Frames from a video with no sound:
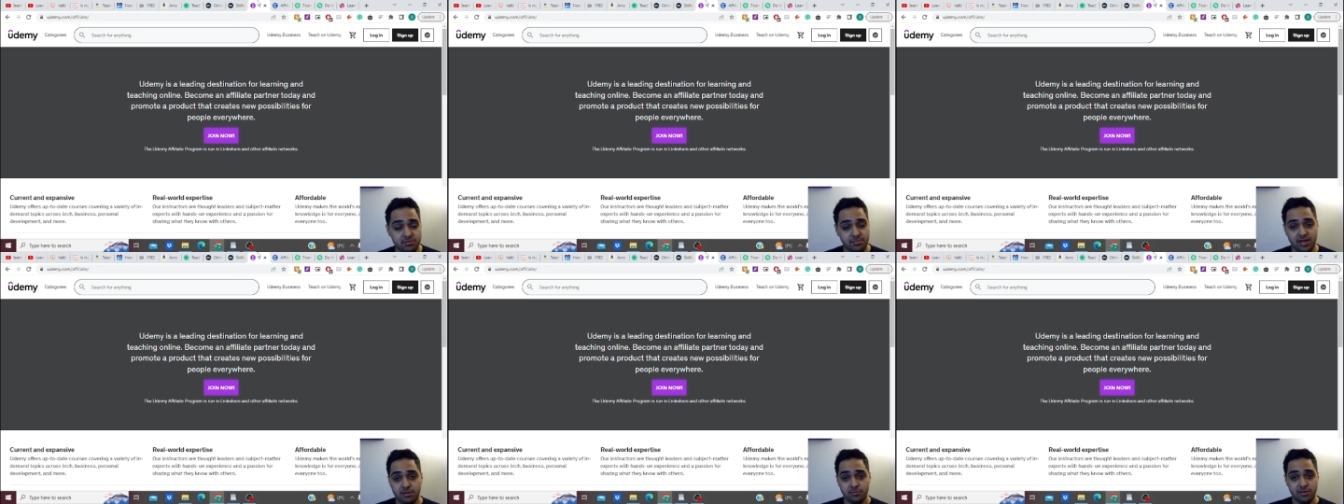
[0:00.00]

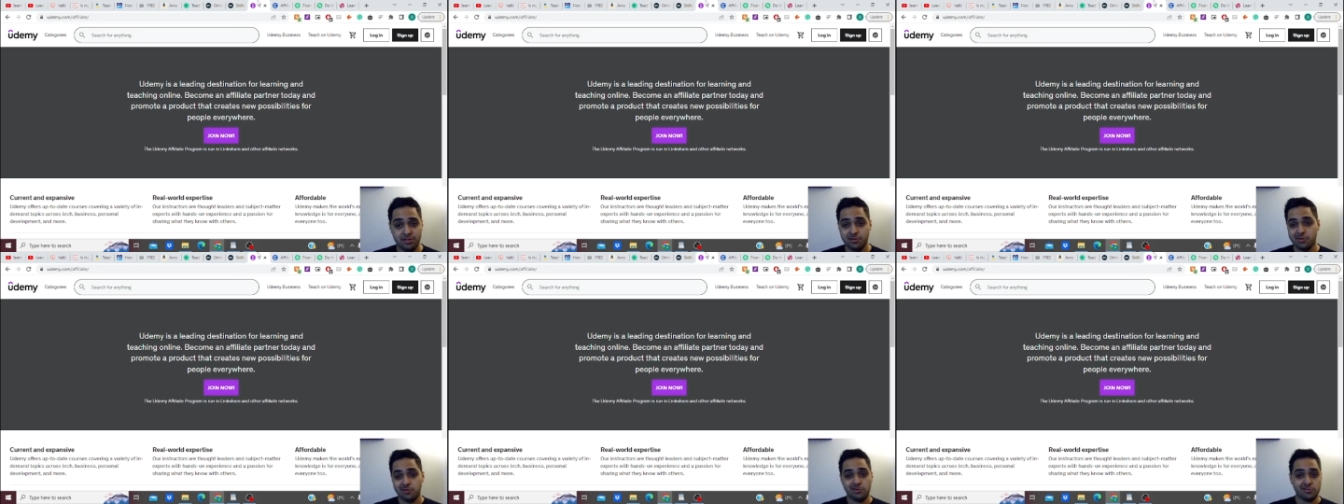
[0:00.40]
By the way,
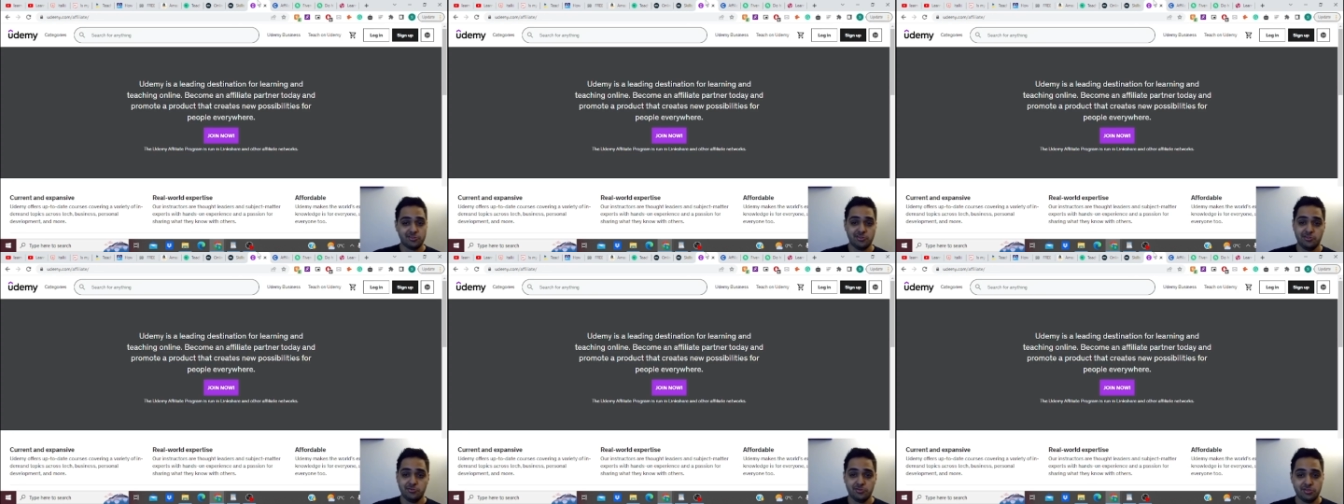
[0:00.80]
you can
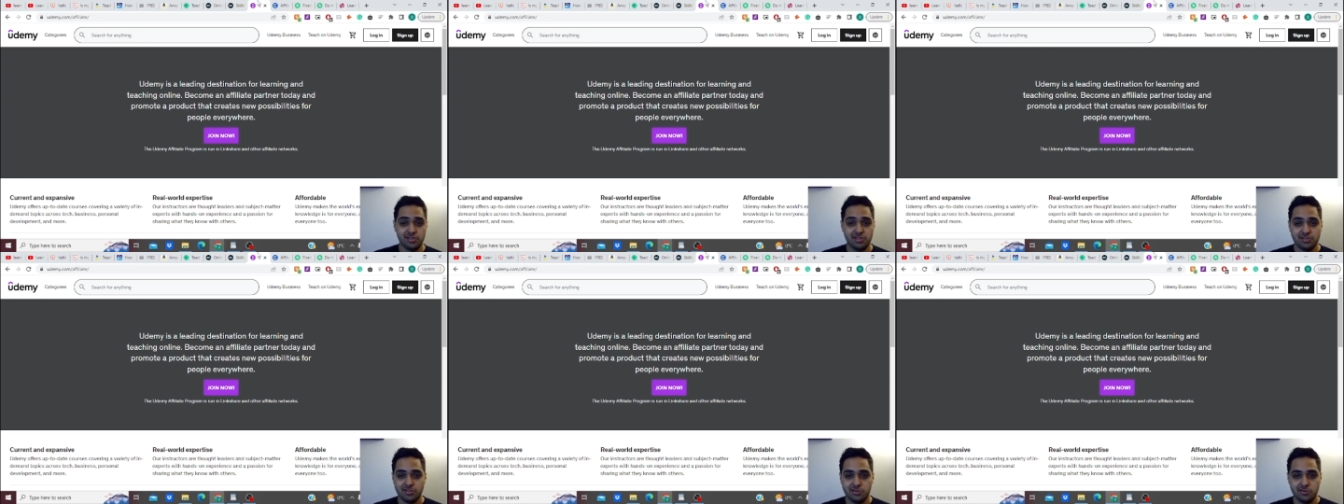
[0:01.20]
also use
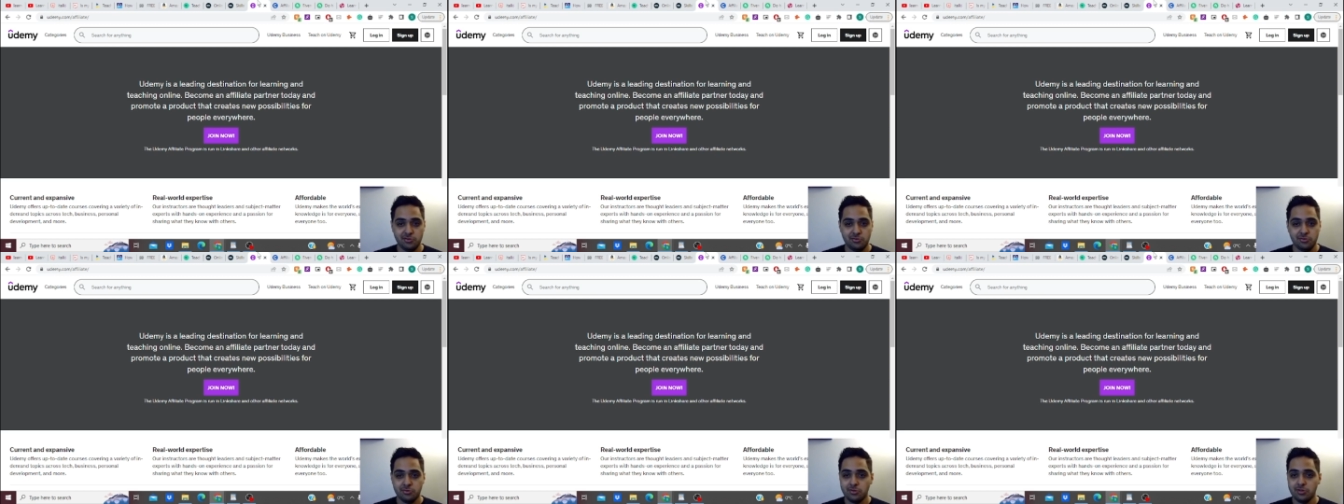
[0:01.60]
these
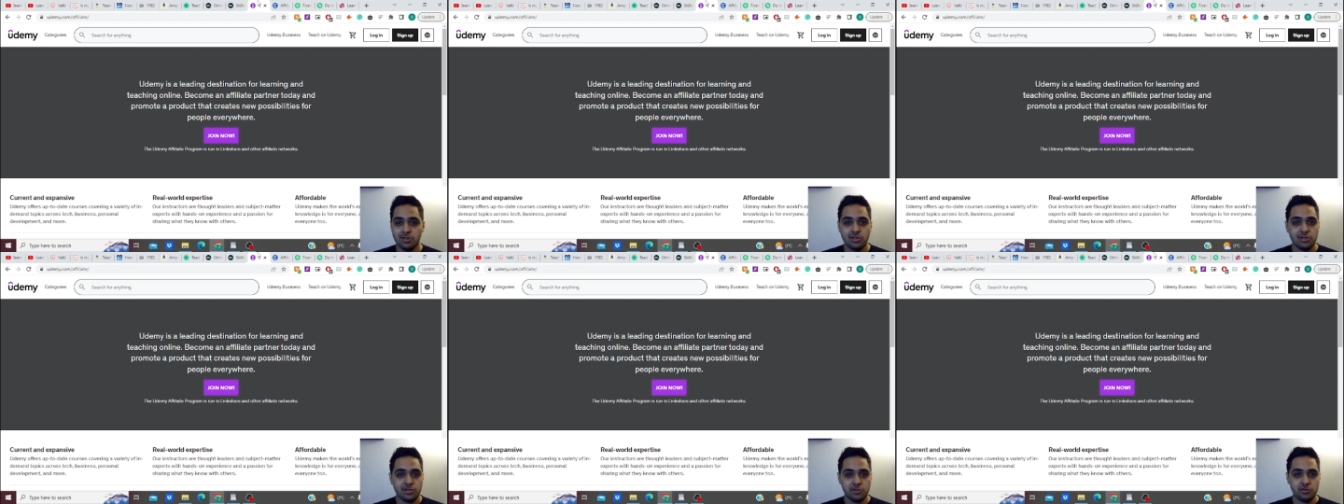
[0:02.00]
to
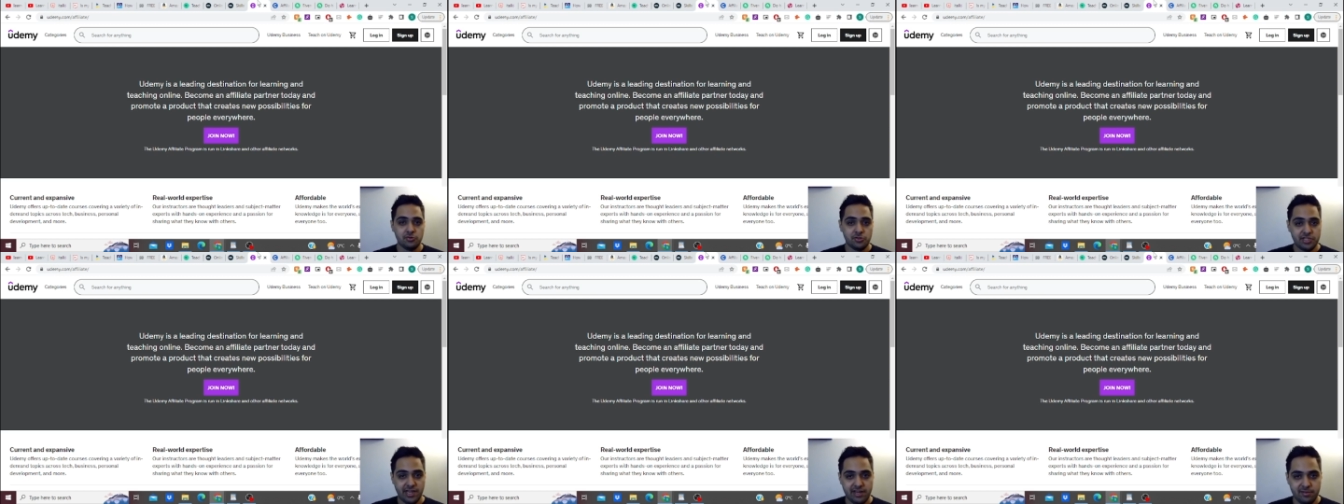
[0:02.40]

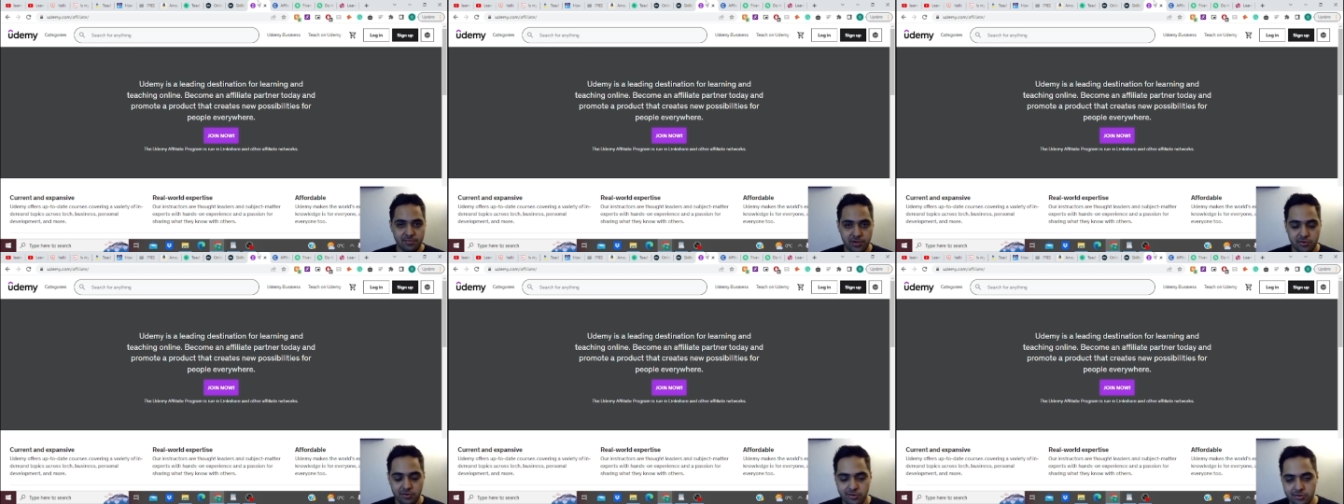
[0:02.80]
set up
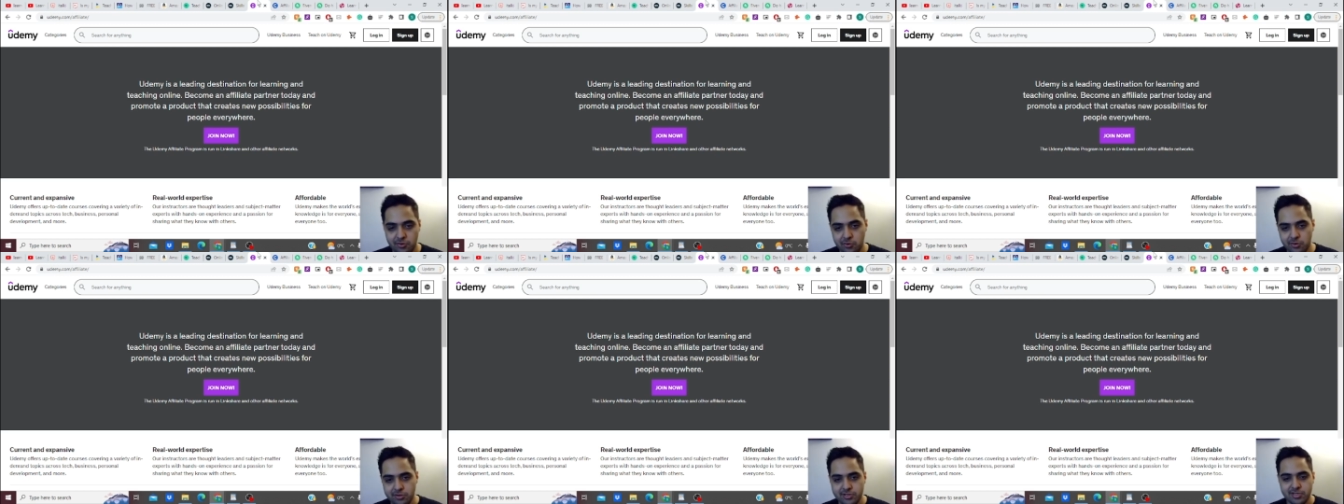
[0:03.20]
your own
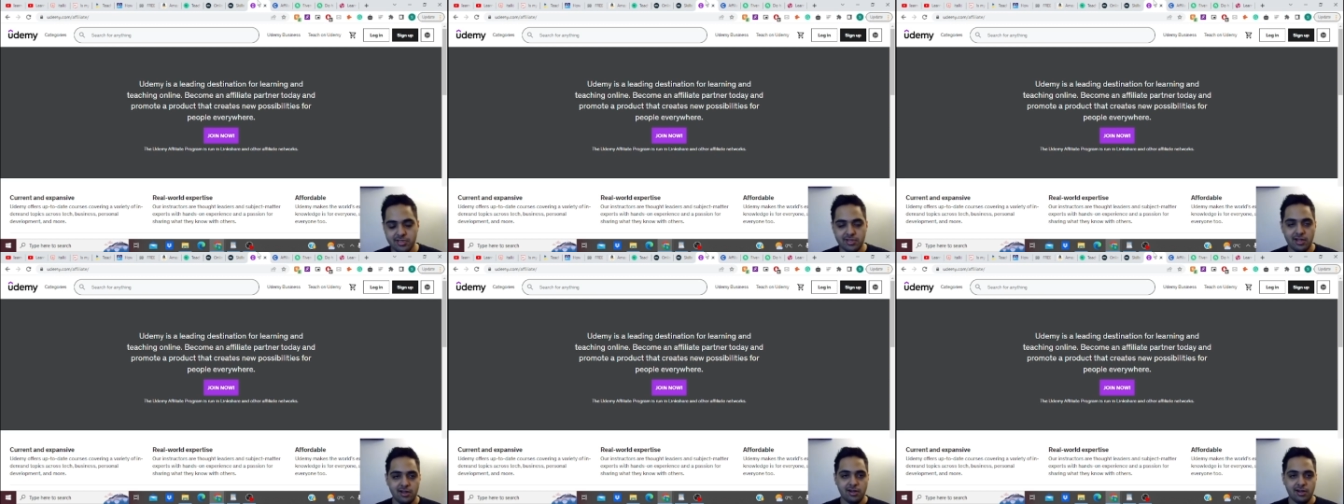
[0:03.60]
course.